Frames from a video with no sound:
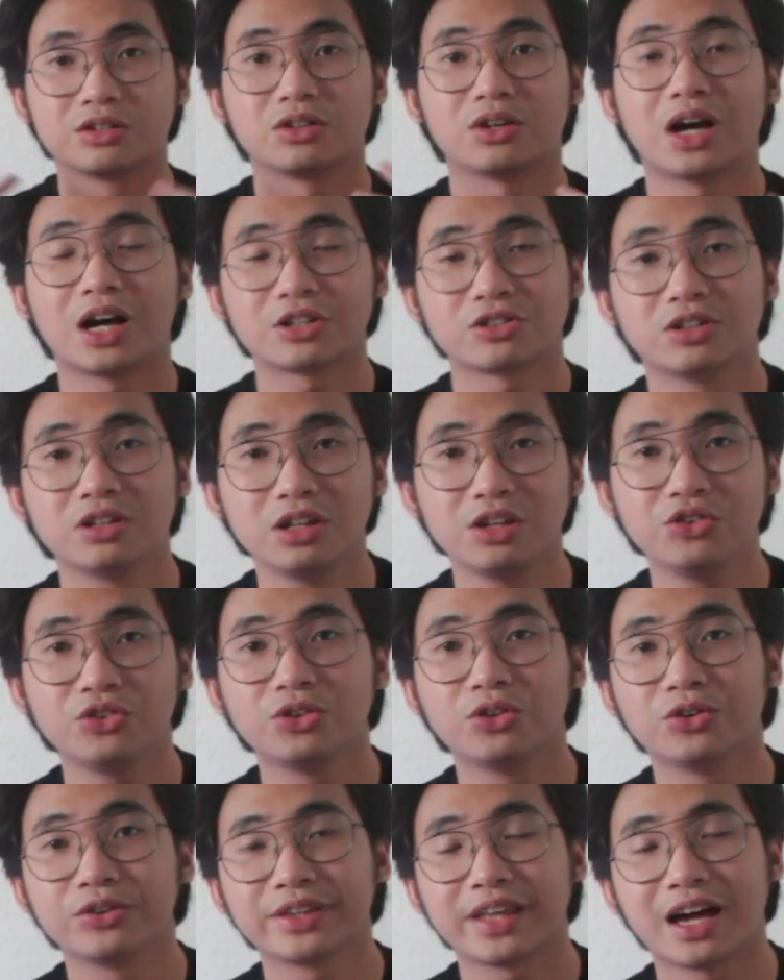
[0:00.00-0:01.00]
So actually you
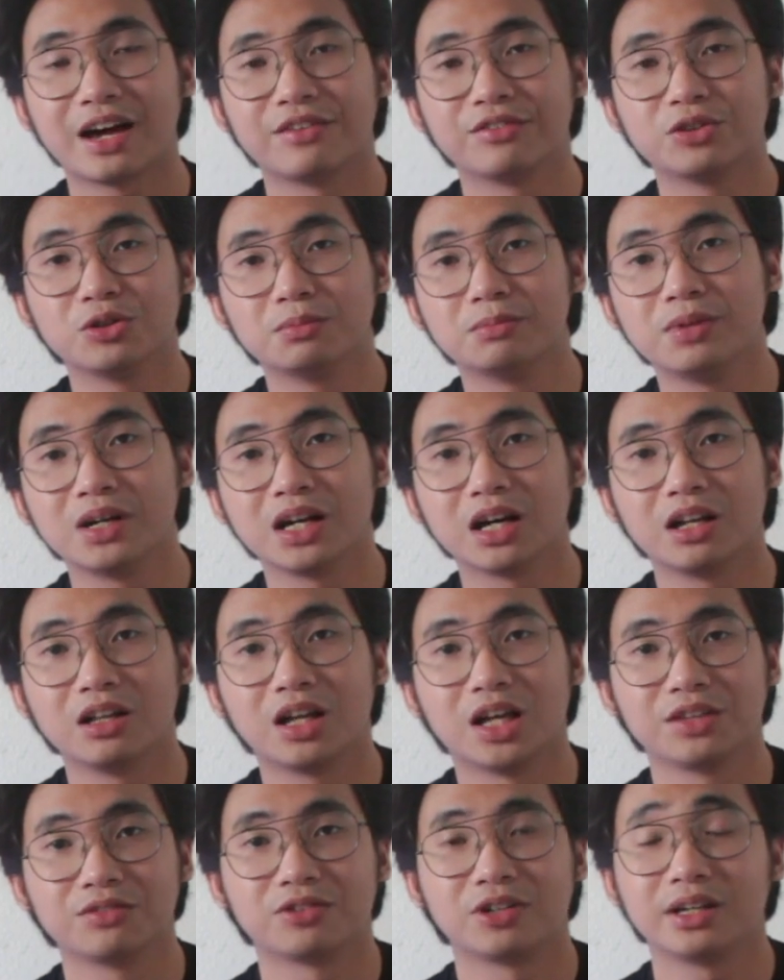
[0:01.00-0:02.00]
don't have to bring a
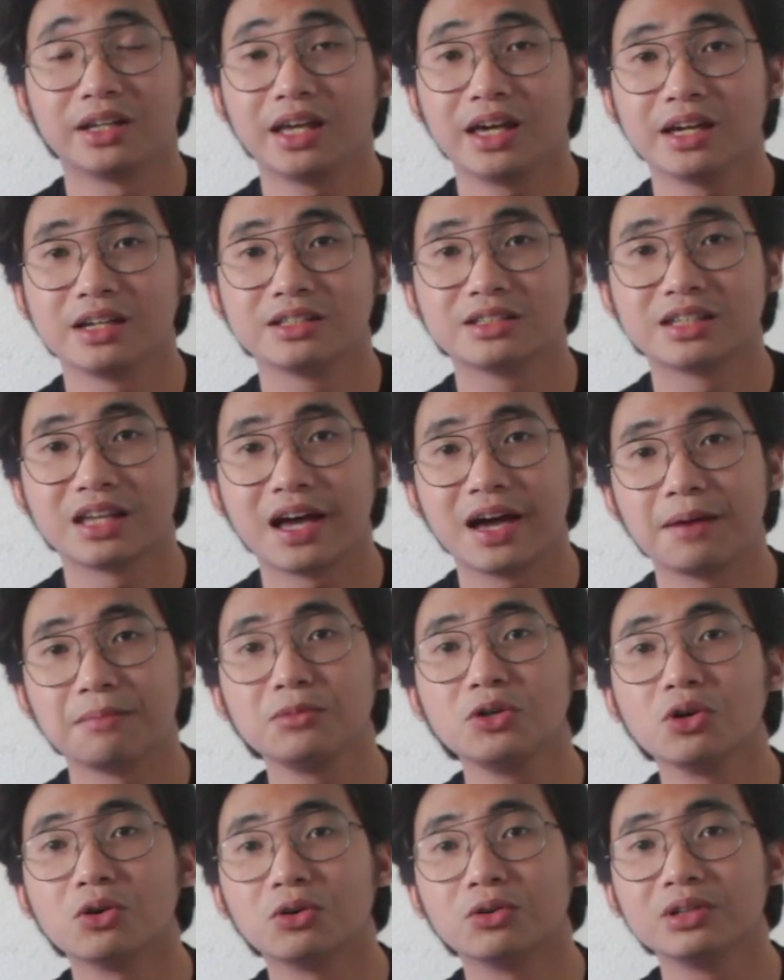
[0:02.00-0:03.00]
lot for the
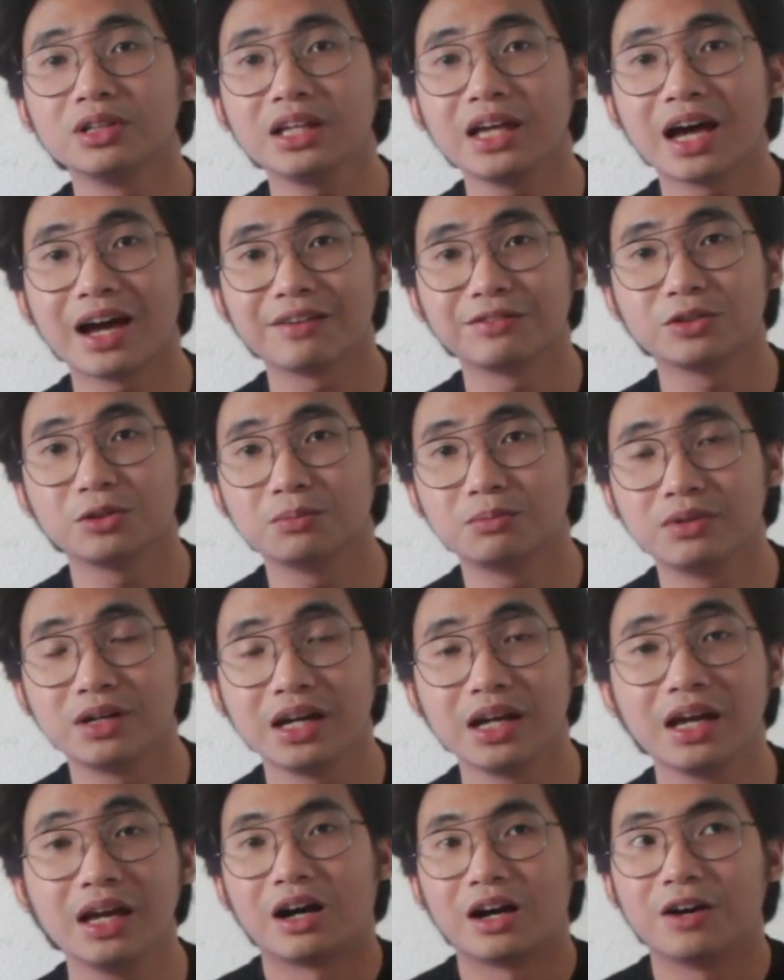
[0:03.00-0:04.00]
exam. You only have to
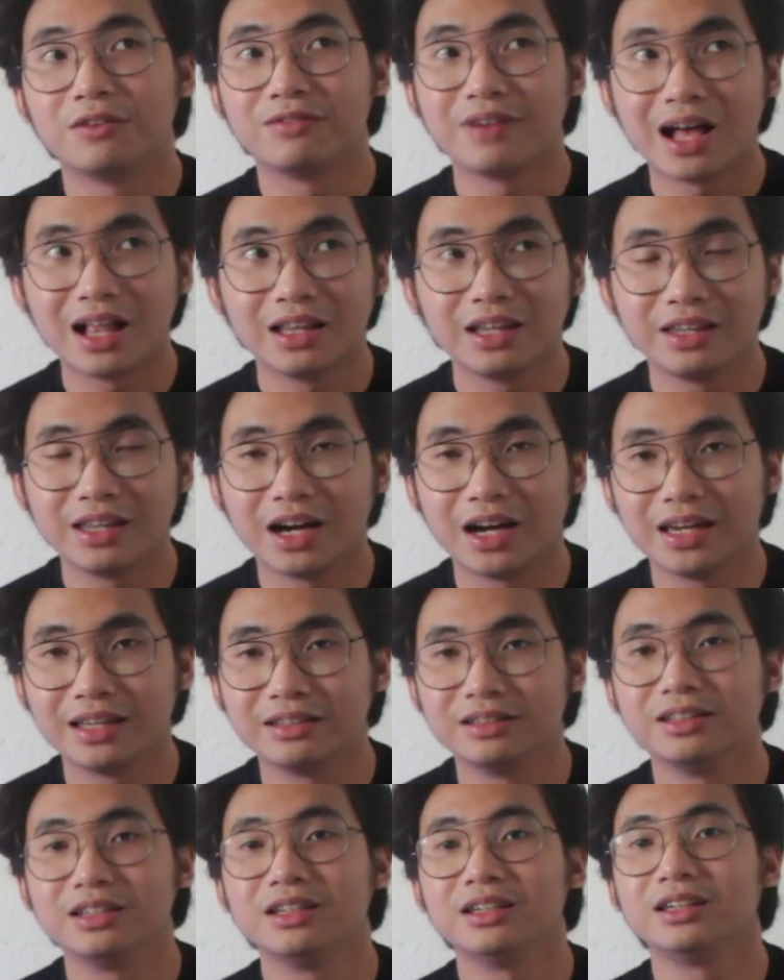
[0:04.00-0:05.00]
bring a valid
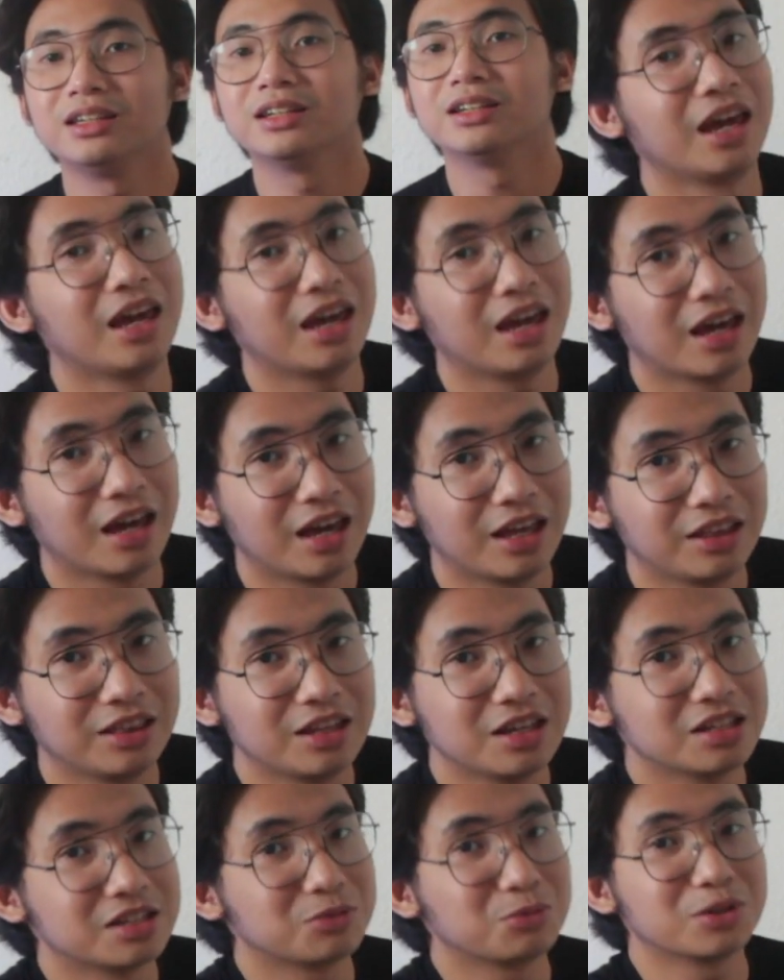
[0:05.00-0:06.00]
ID and
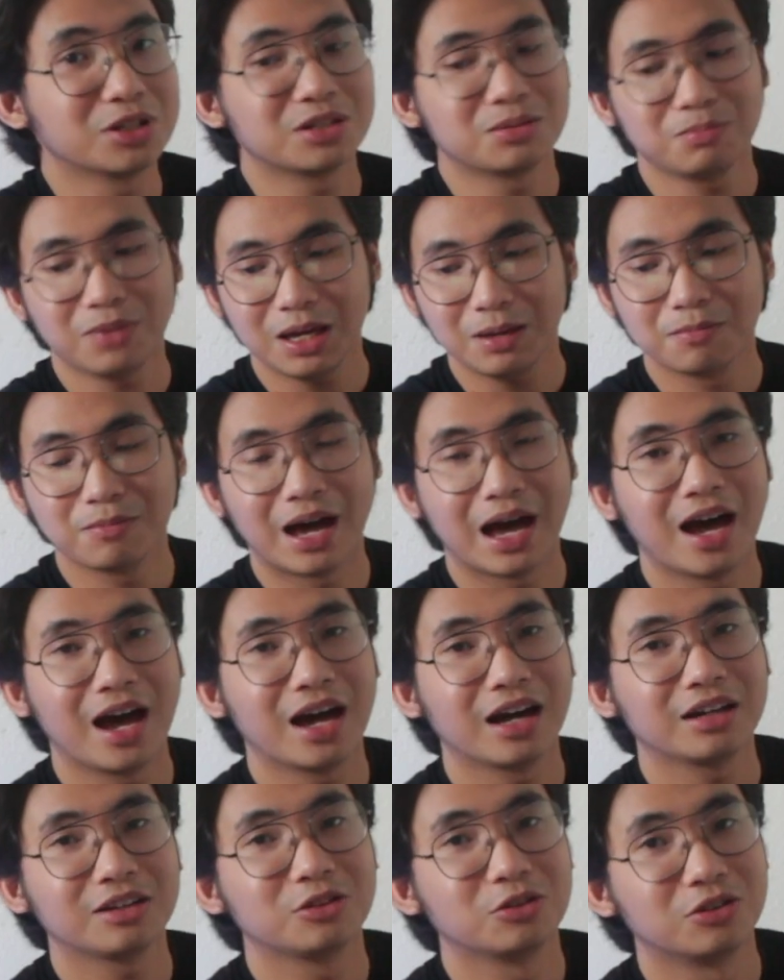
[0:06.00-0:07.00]
this was my
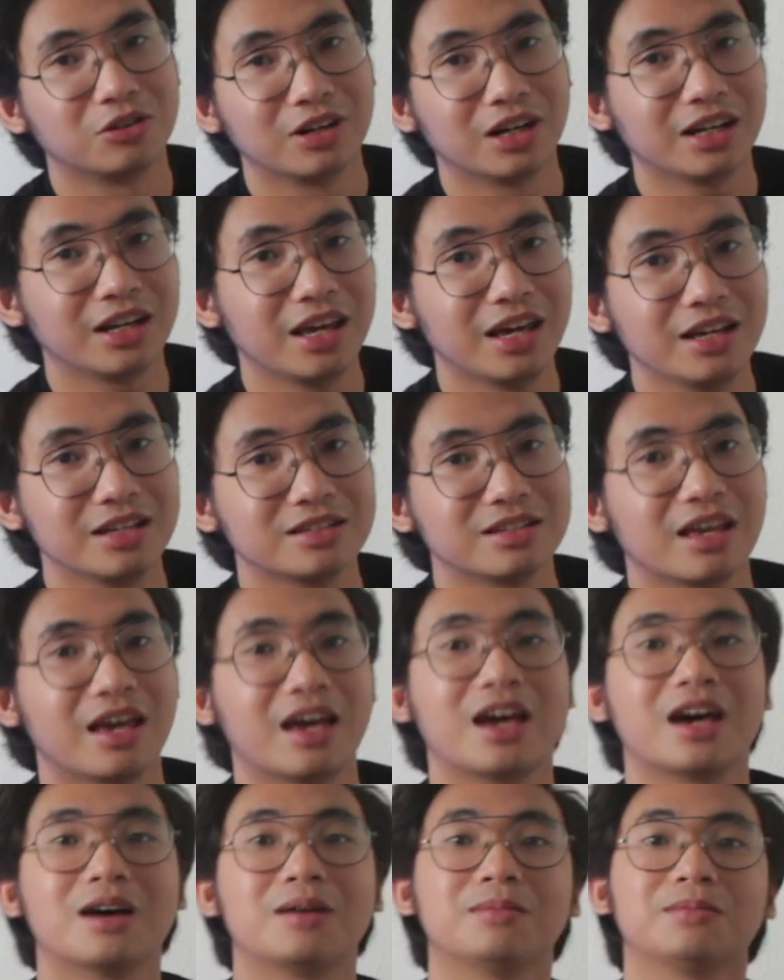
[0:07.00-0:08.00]
bag during the
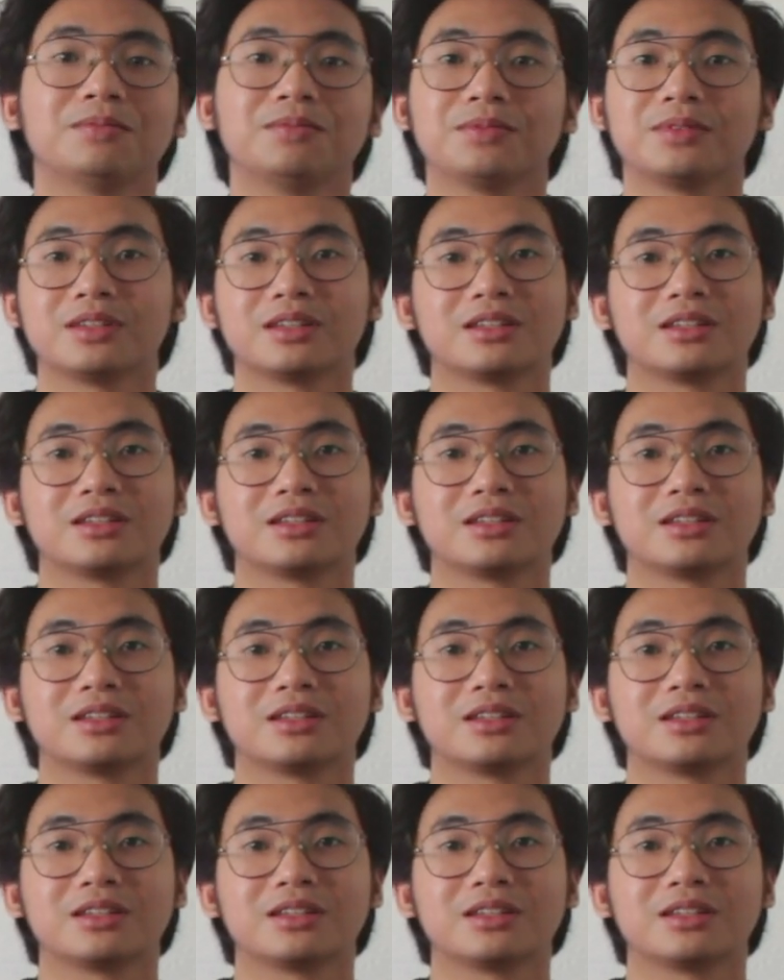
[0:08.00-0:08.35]
exam.